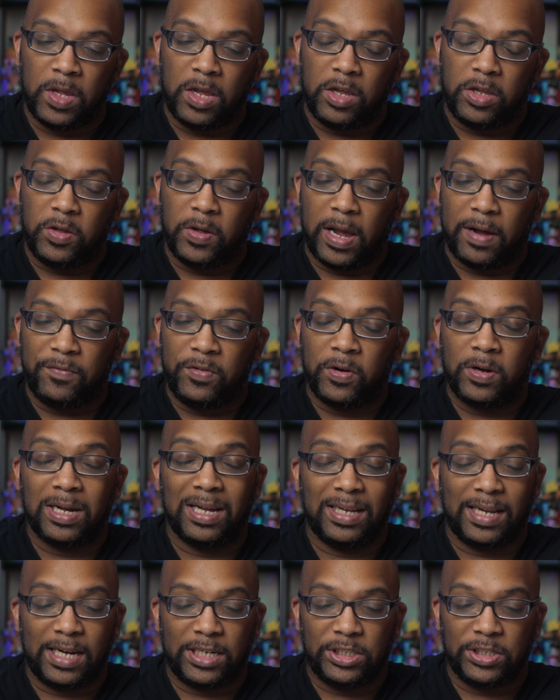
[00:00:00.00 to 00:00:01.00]
You have your
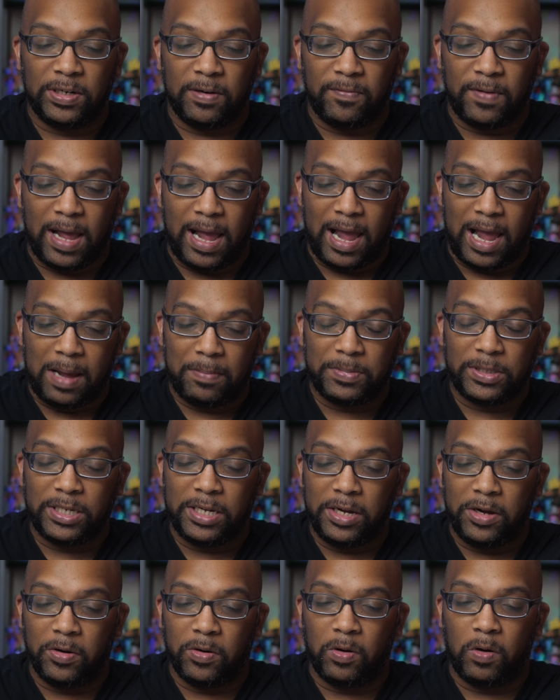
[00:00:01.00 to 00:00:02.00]
collection of apps
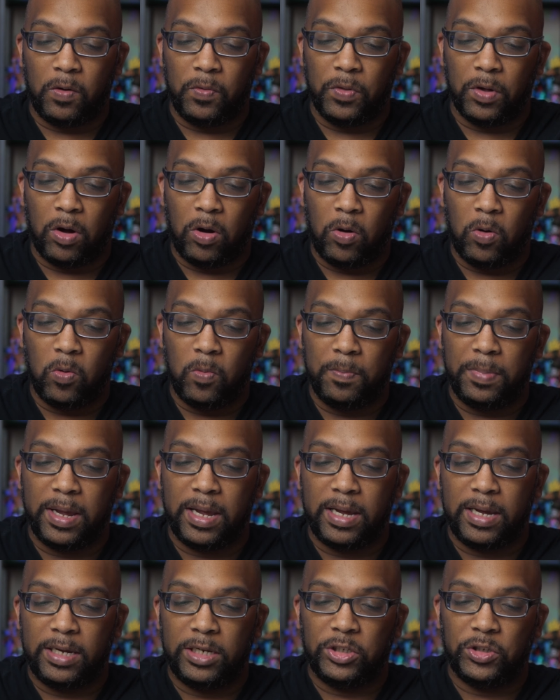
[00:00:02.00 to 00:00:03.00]
here on the home
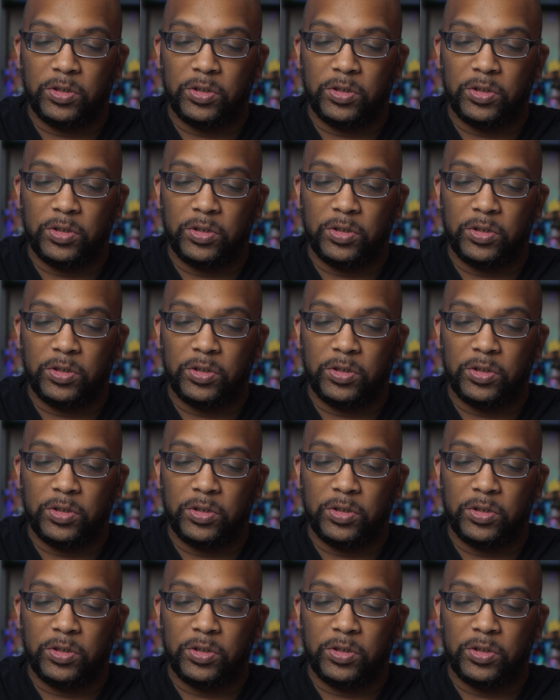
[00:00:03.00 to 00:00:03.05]
page.